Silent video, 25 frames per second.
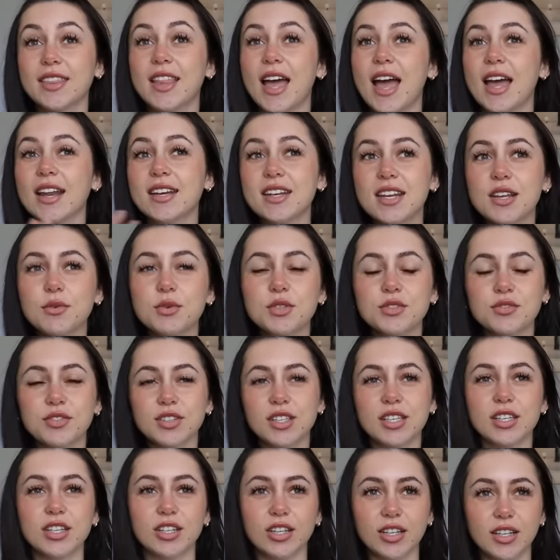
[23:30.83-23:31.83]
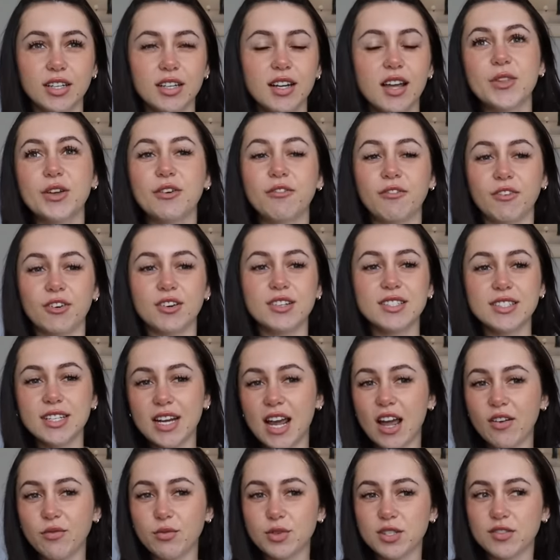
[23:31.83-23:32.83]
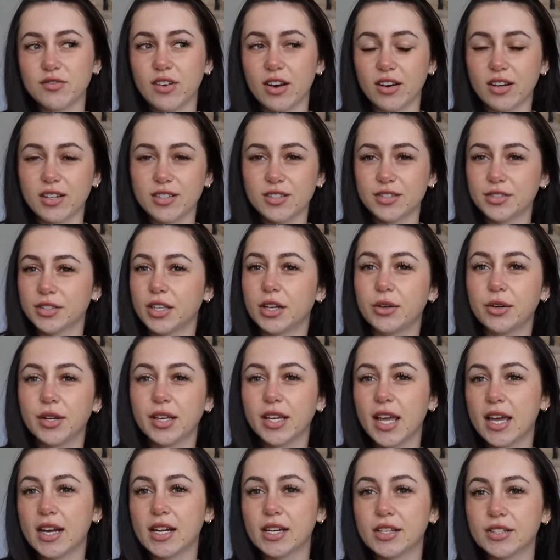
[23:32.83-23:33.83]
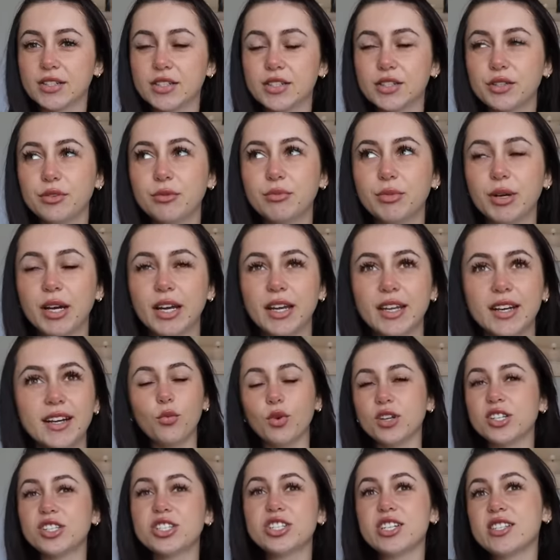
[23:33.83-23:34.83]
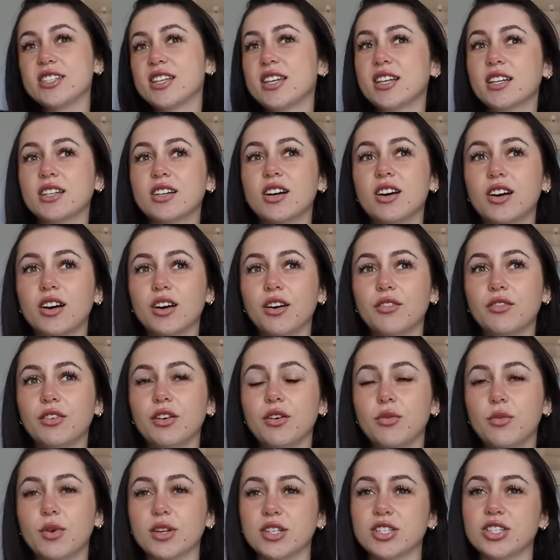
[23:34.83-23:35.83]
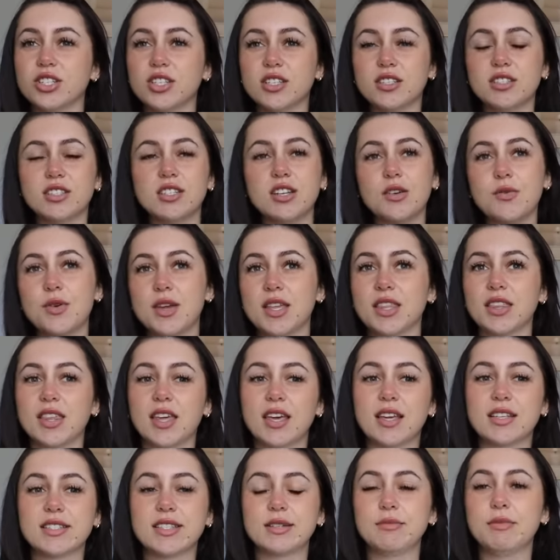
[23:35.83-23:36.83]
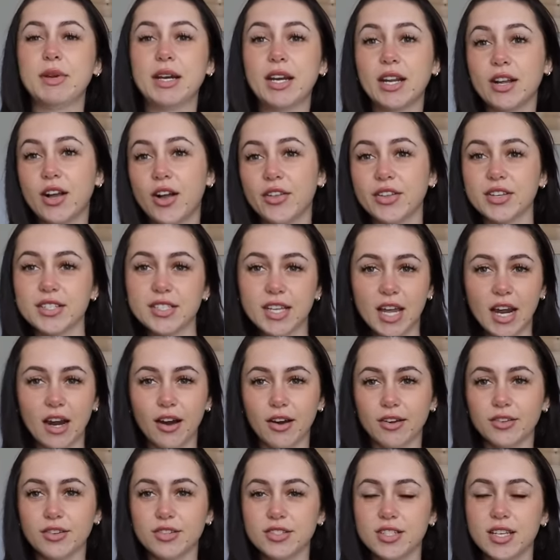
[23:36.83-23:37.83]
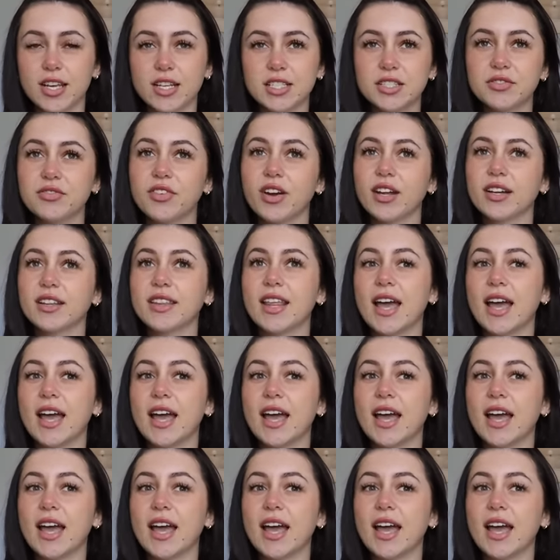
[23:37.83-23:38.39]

The ending was really good. The first half was very slow to get into, but once she's in Caraval, once she's doing things and meeting all these these characters, it gets fun.